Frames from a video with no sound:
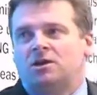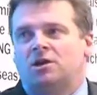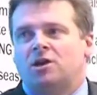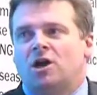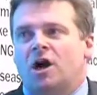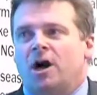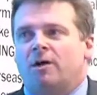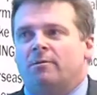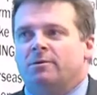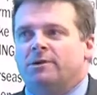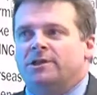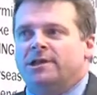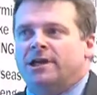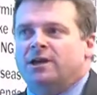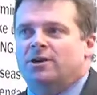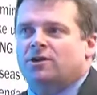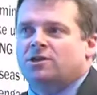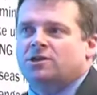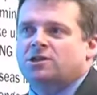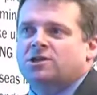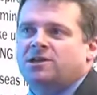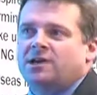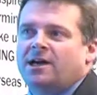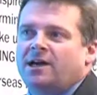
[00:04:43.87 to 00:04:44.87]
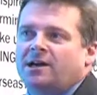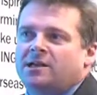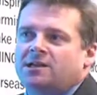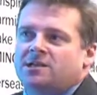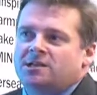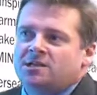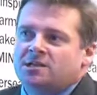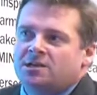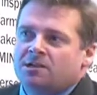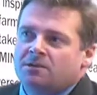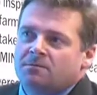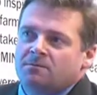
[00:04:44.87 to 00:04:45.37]
carbon
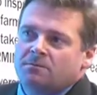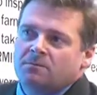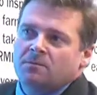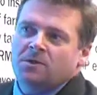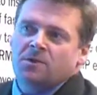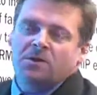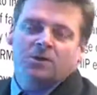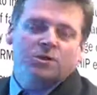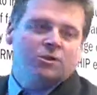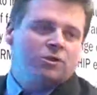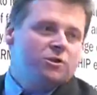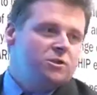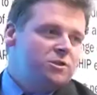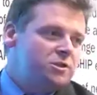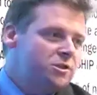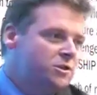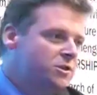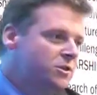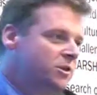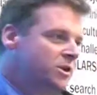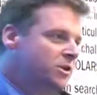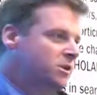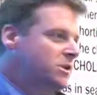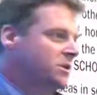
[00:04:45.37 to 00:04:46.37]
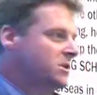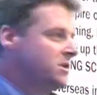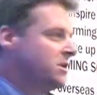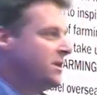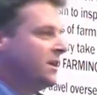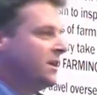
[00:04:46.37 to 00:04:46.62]
dioxide concentrations